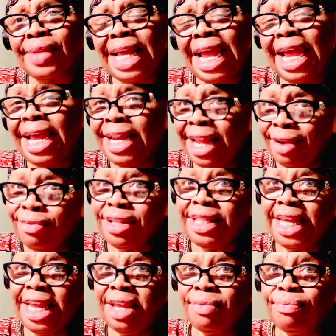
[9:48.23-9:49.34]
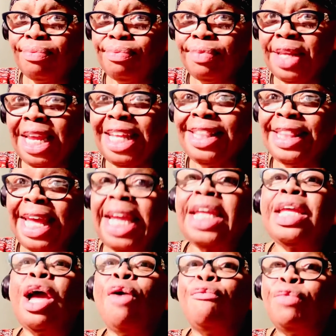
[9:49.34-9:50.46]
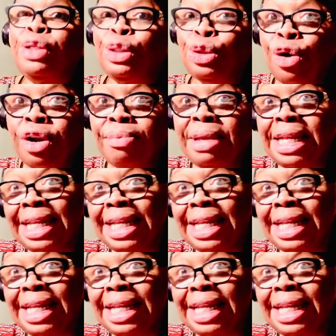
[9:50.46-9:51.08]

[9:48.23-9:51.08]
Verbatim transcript: and everything. And thank y'all for joining me.